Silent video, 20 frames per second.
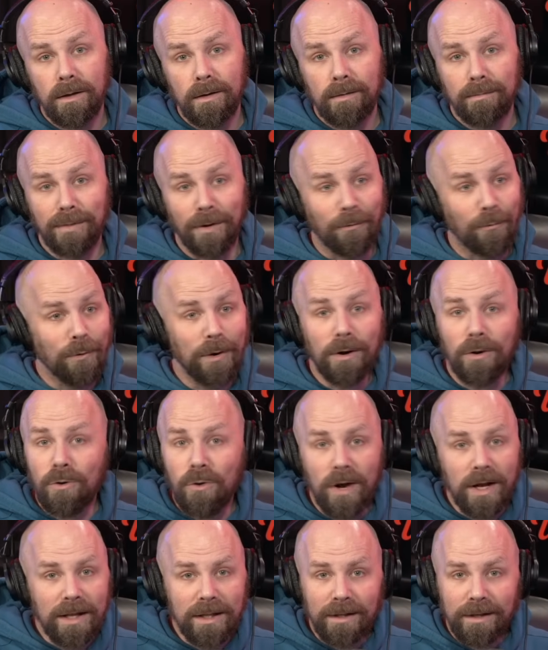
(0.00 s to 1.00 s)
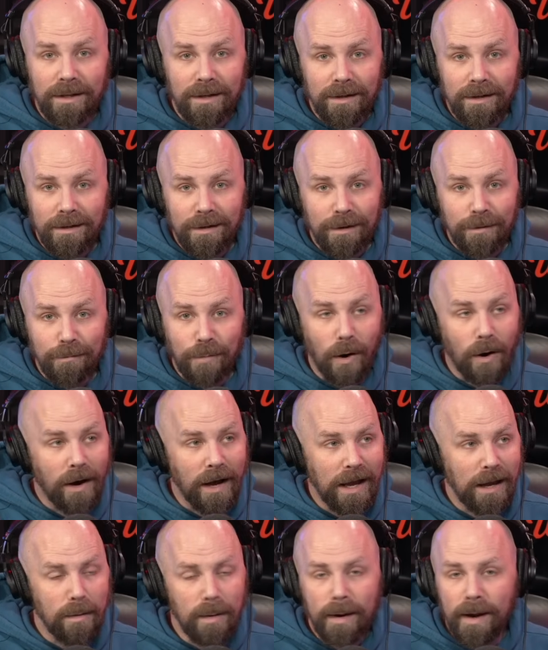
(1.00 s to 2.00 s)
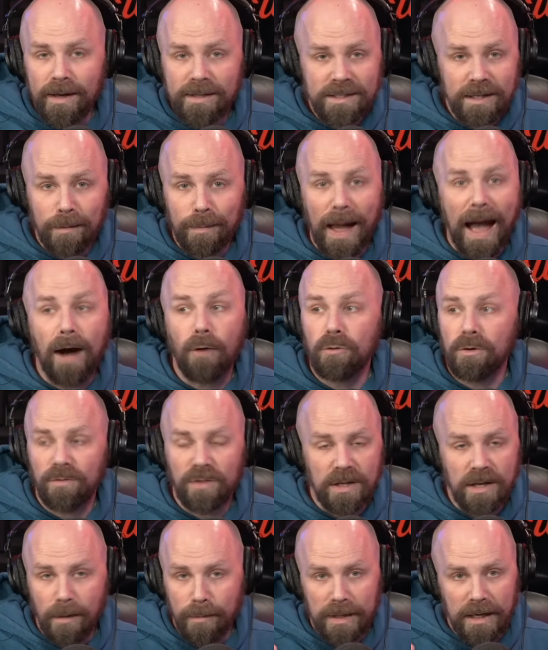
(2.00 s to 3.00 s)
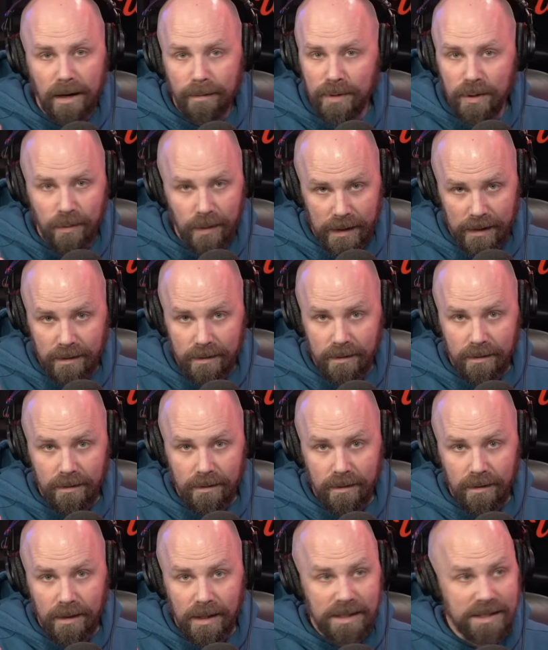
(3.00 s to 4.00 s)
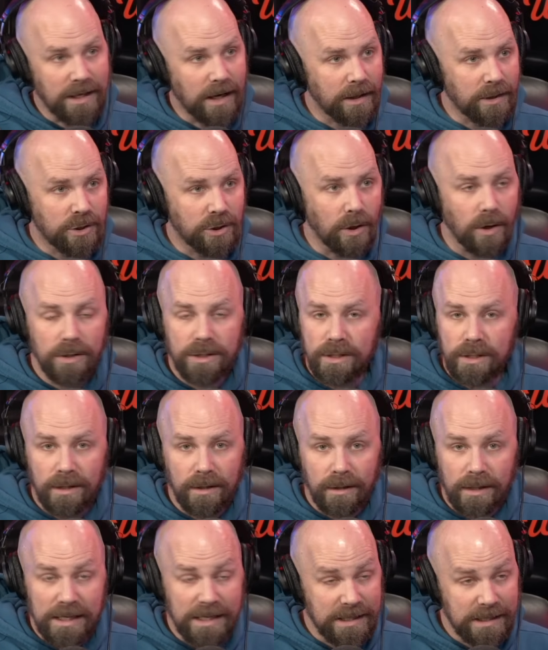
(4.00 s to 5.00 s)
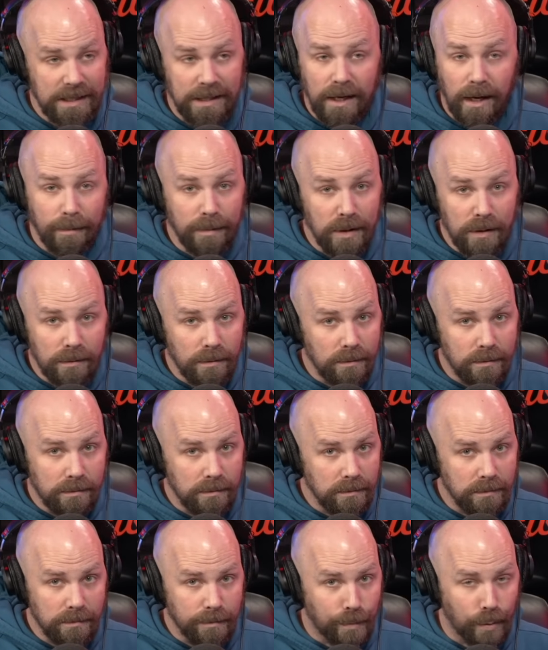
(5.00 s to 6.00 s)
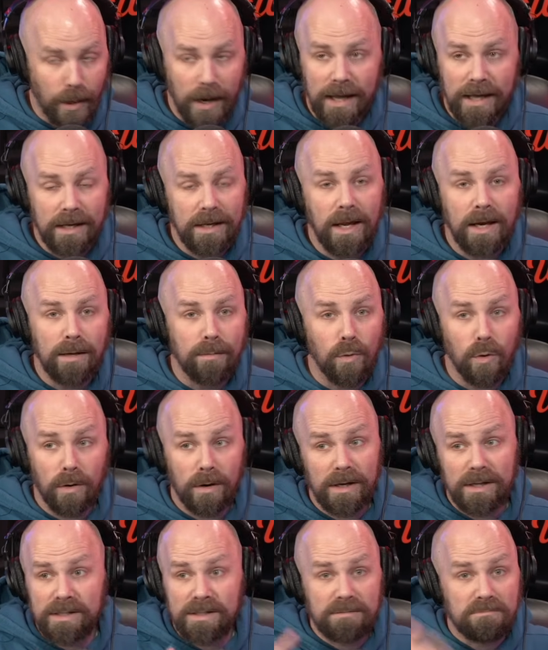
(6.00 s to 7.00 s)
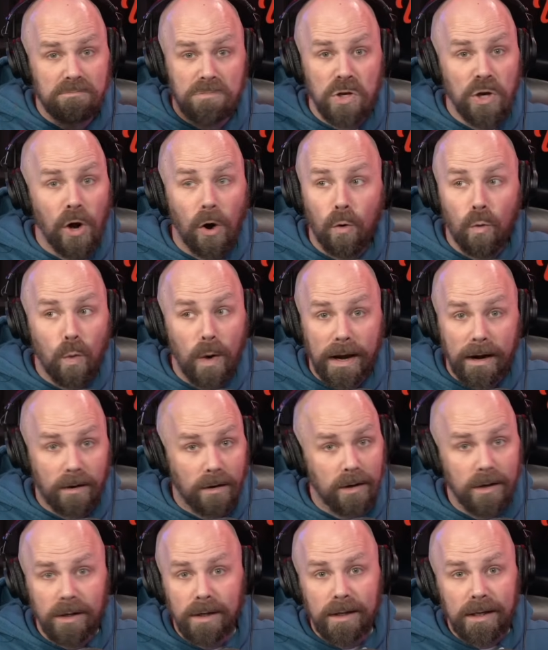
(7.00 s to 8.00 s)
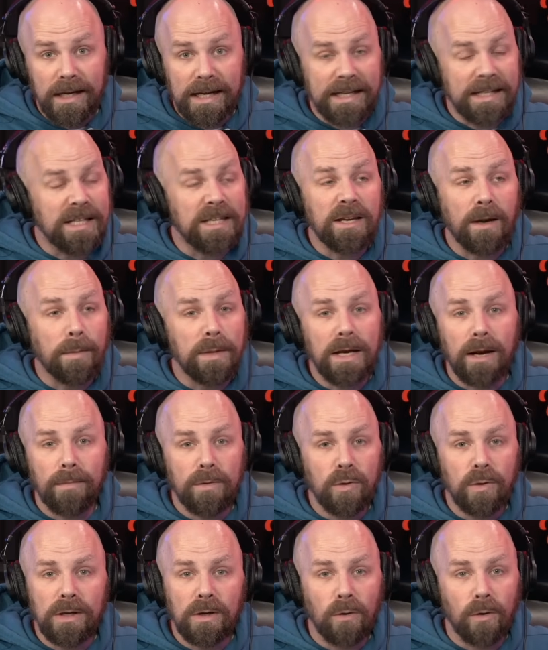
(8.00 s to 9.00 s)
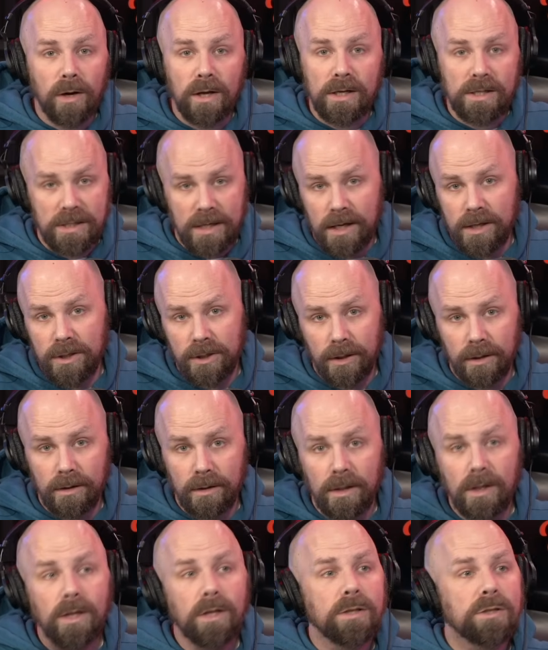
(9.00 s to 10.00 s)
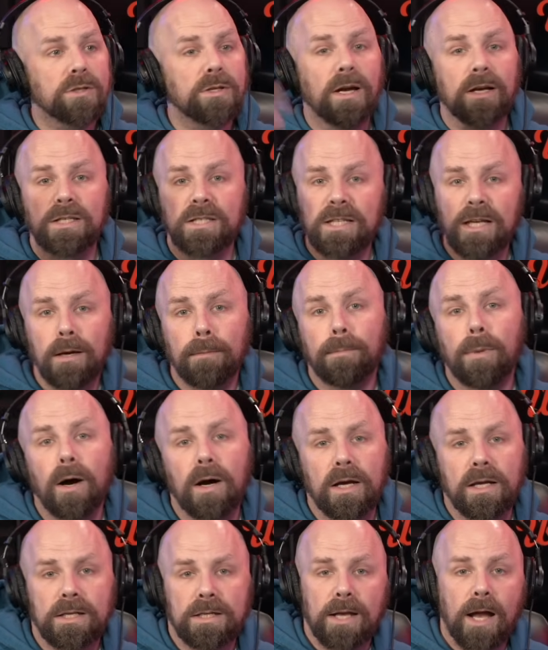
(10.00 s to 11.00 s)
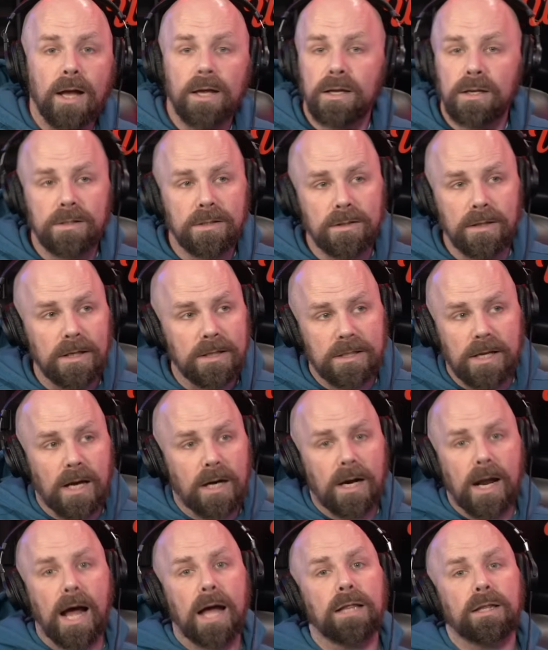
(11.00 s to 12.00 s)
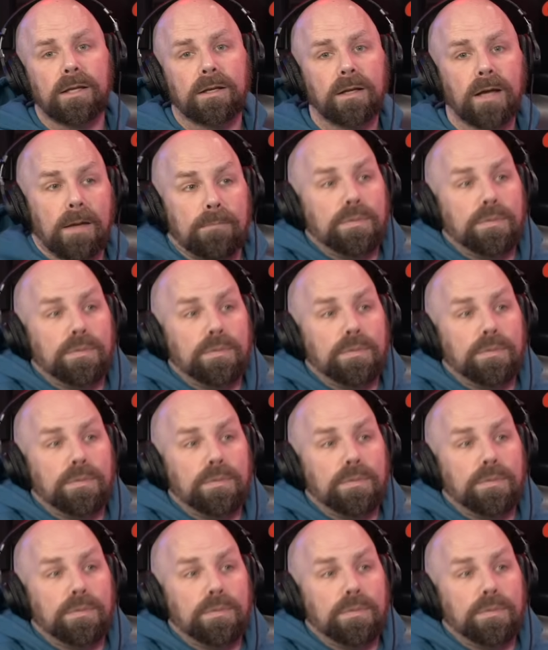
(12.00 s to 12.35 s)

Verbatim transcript: But real quickly, Paul Heyman ends up out of the WWE. He's not in charge of the ECW brand anymore, and he's nowhere in the WWE organization. So now CM Punk is is, is on an island, and